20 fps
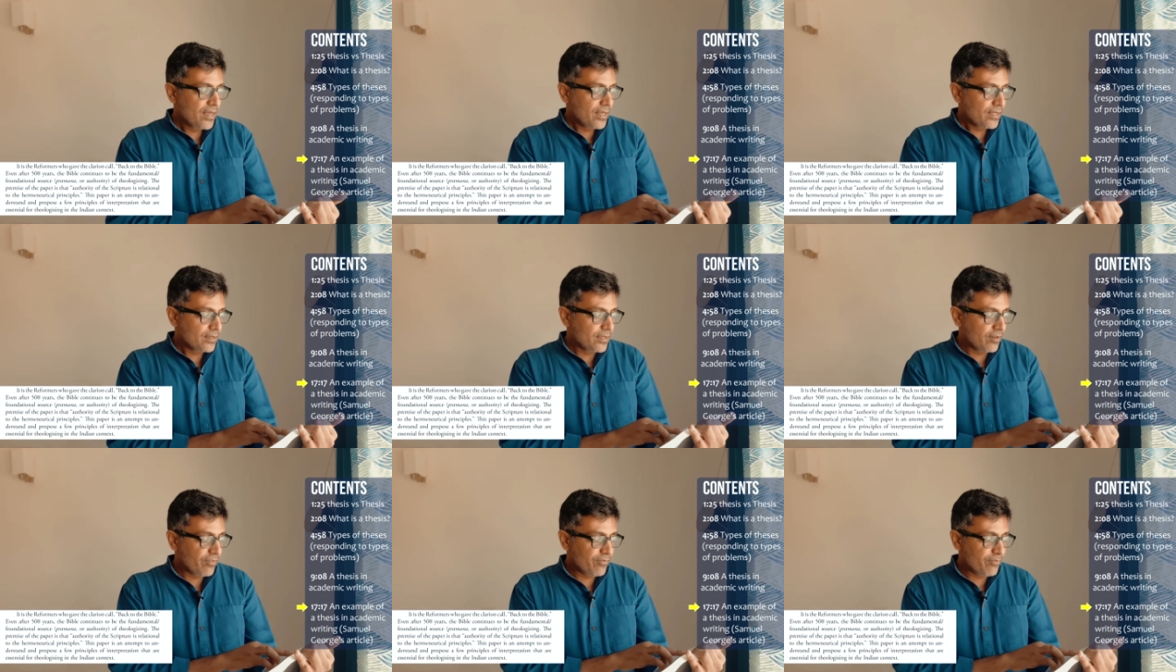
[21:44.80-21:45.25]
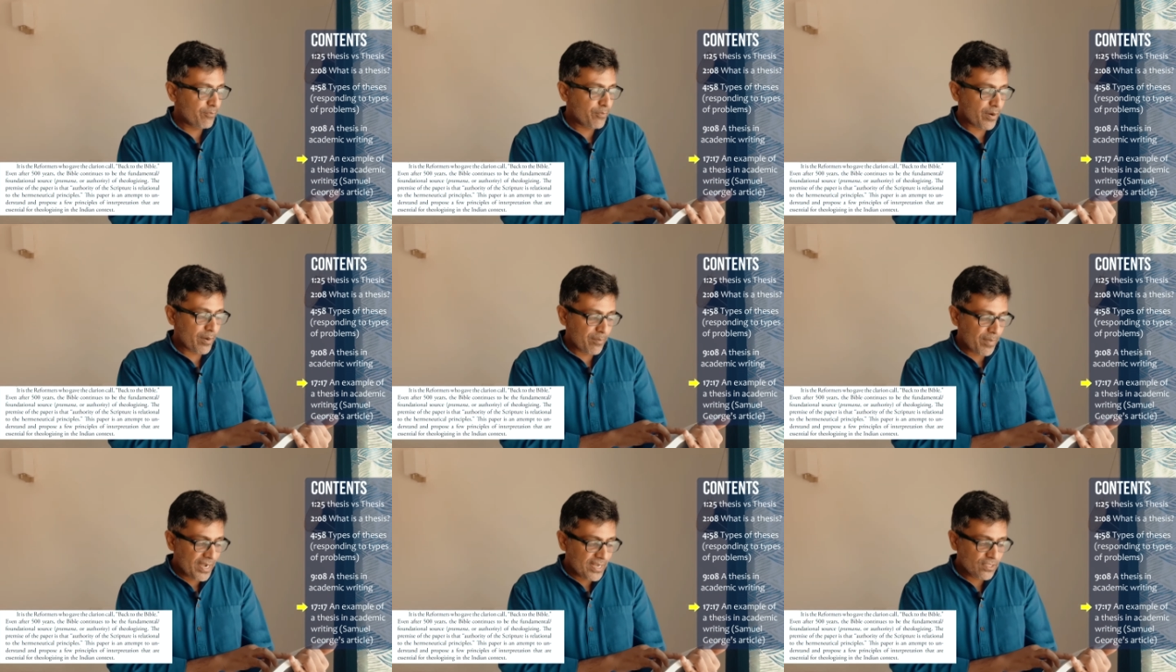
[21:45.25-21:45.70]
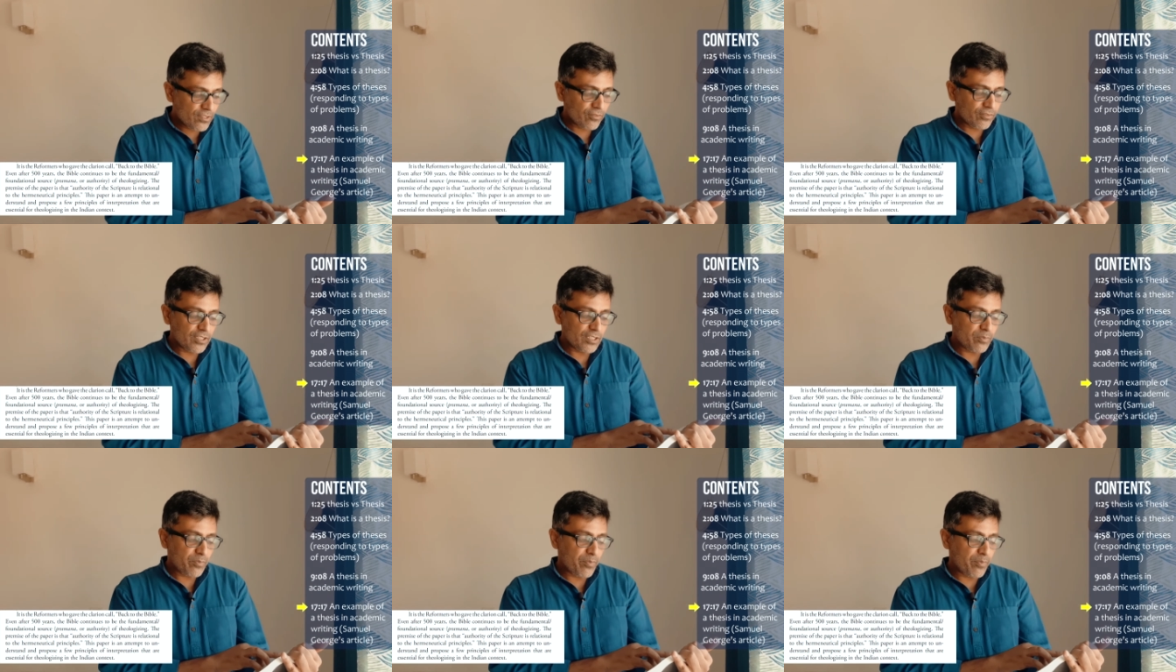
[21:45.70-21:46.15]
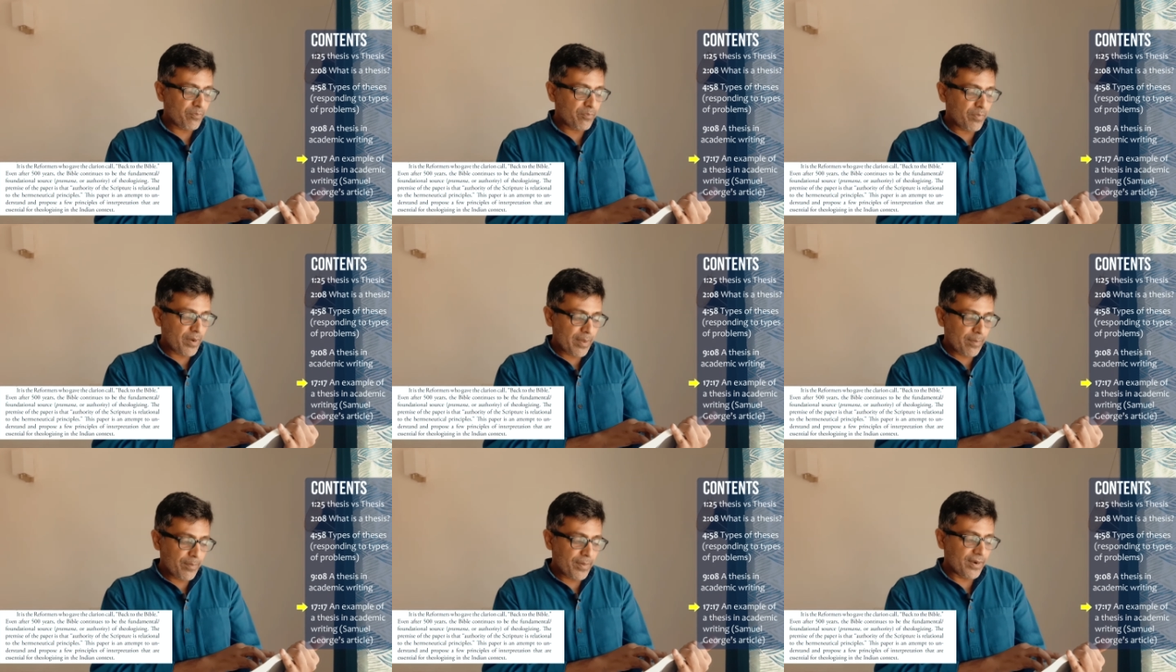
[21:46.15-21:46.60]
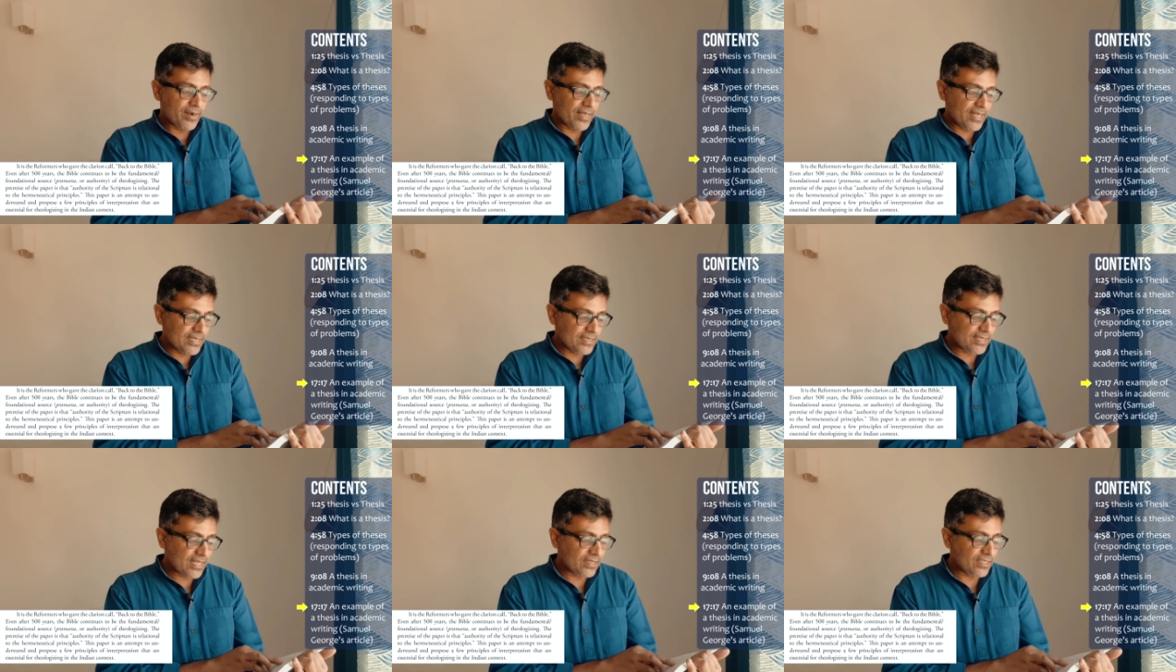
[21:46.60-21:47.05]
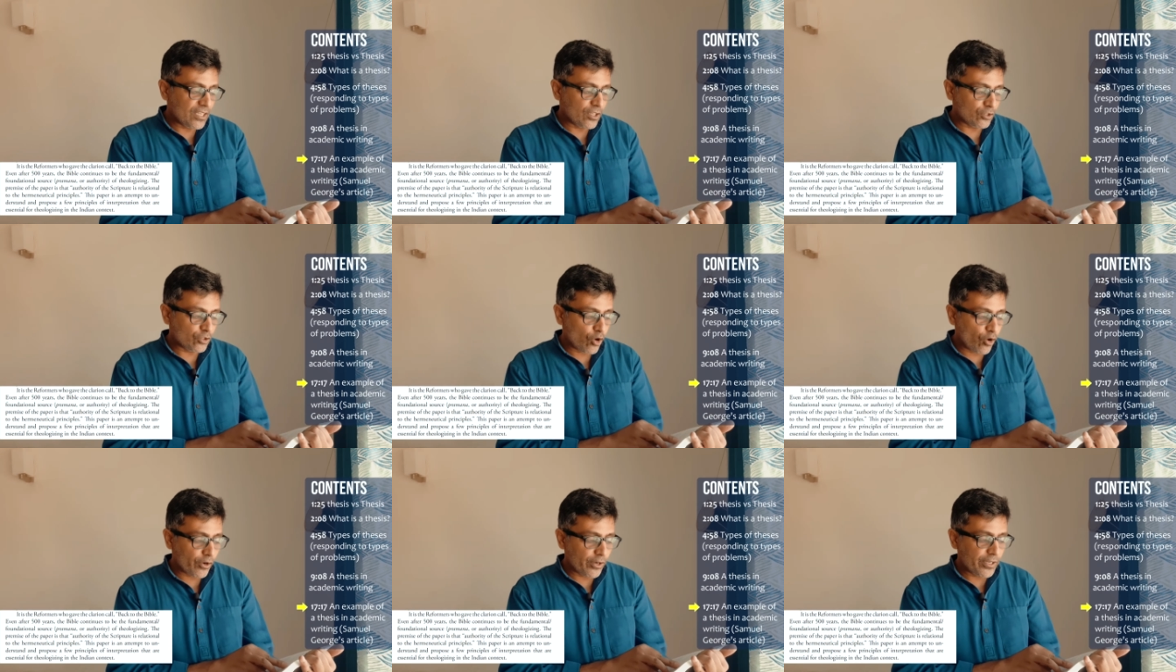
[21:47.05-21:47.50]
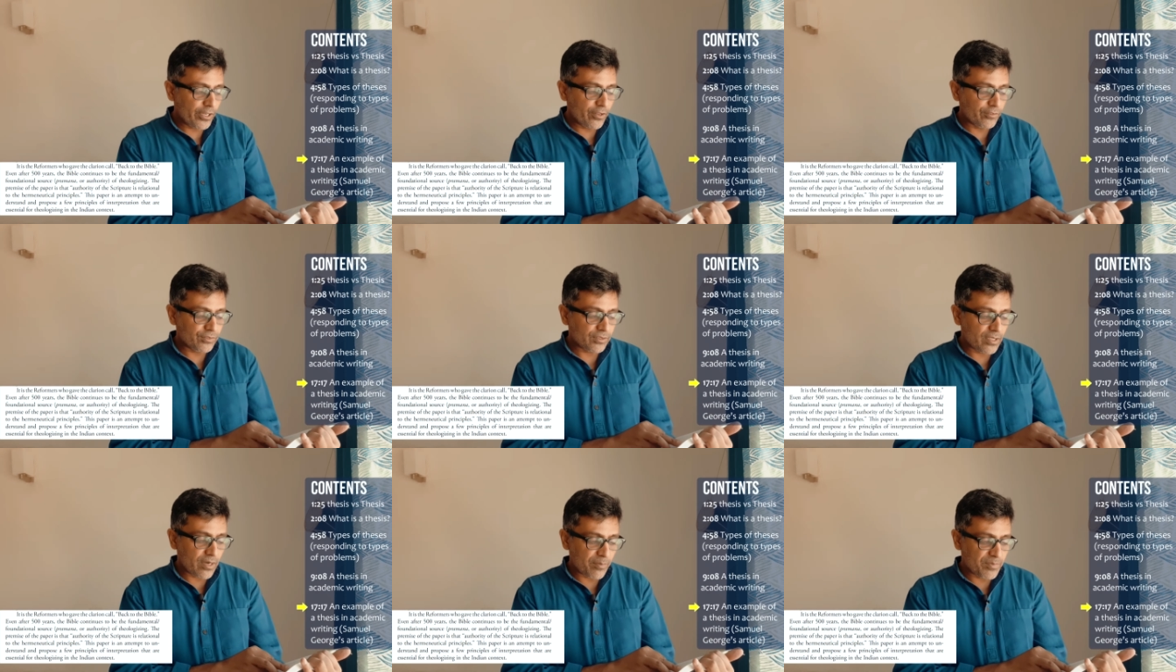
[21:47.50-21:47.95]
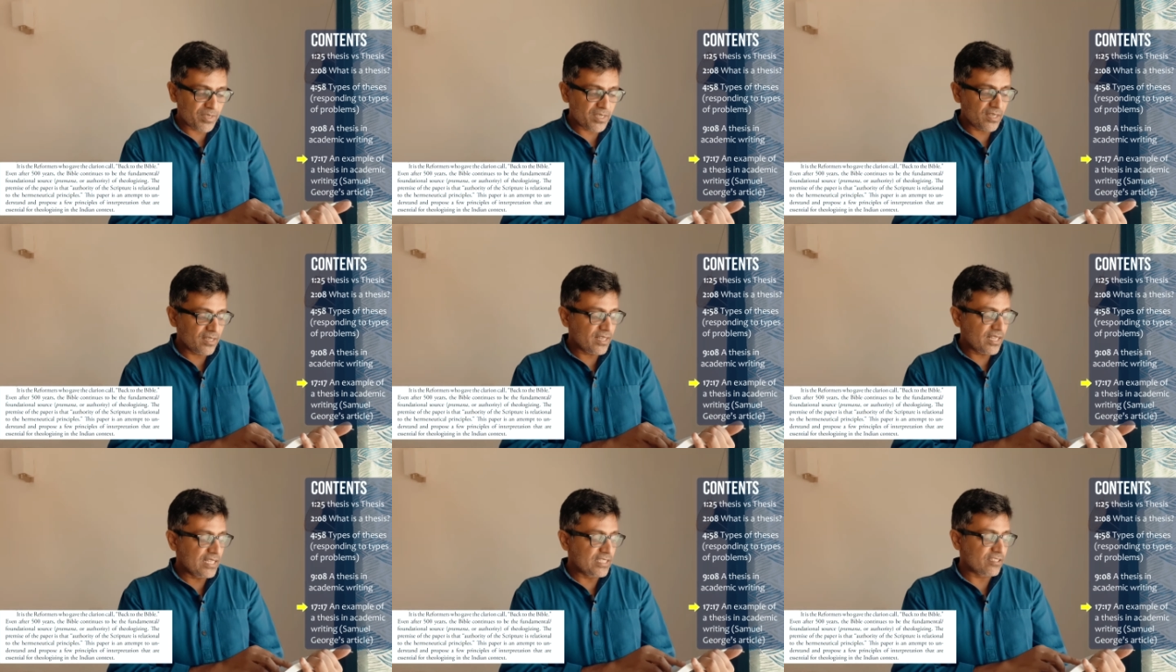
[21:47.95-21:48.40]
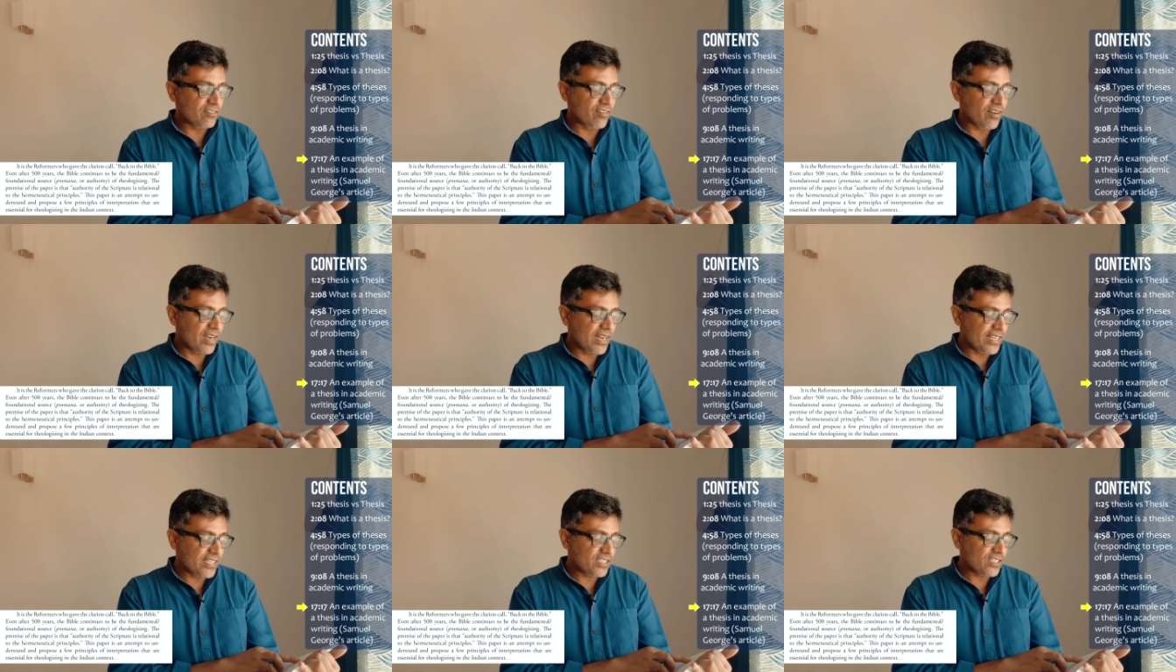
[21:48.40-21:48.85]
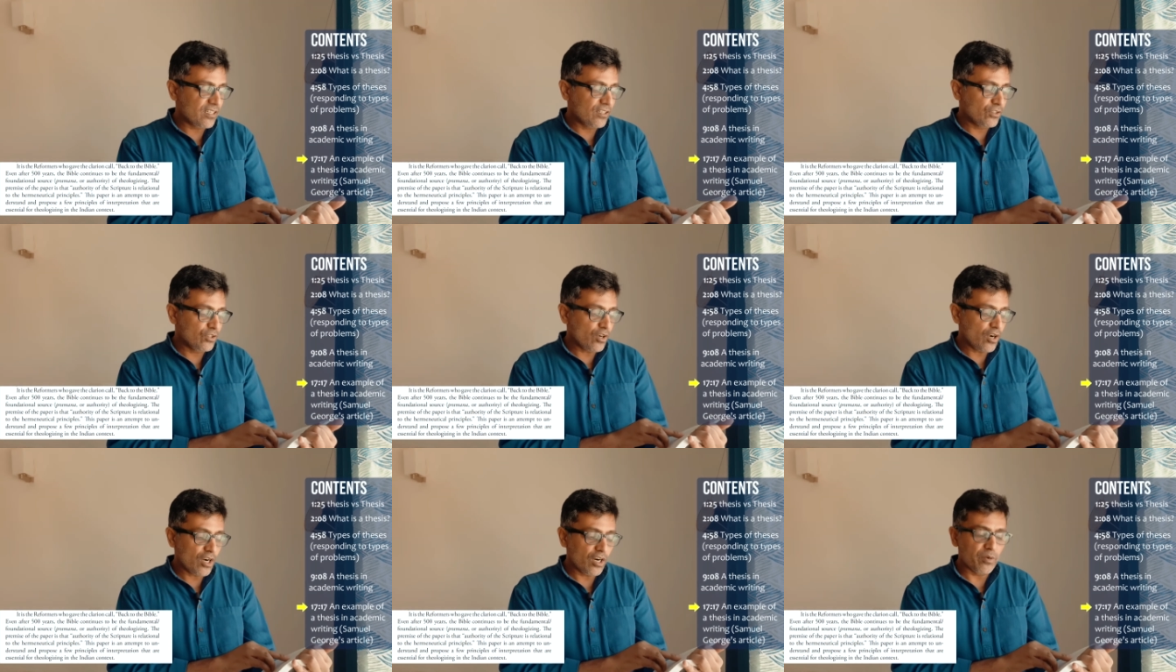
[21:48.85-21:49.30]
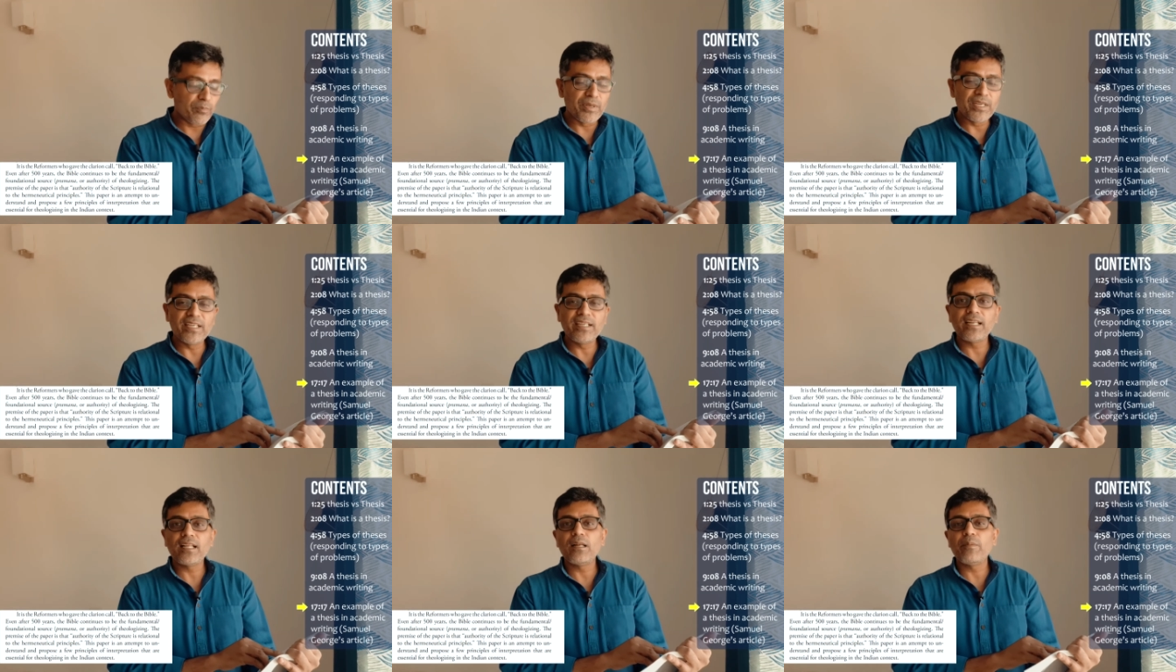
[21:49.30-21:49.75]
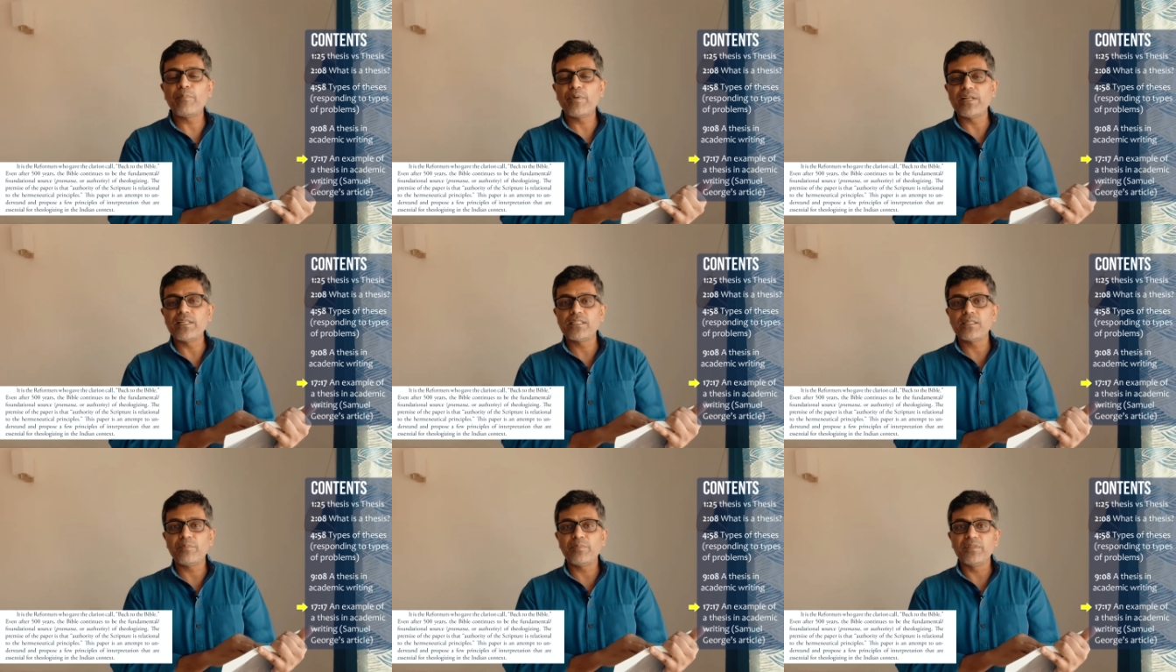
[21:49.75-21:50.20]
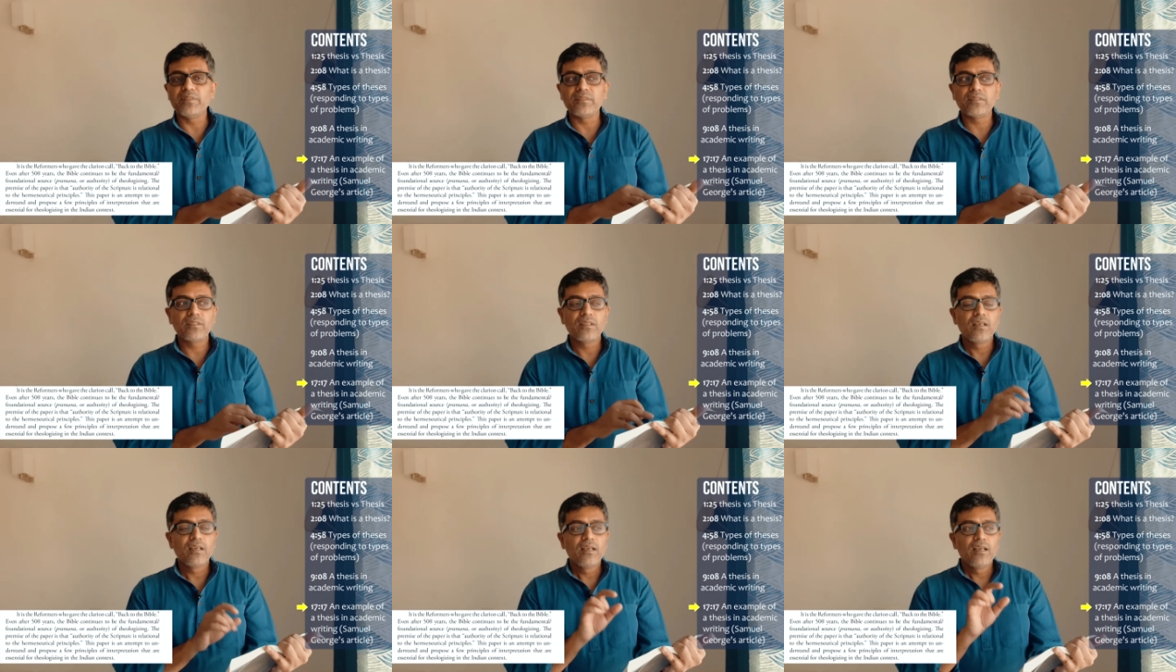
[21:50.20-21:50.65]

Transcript: The premise of this paper is that the authority of scripture is relational to hermeneutical principles.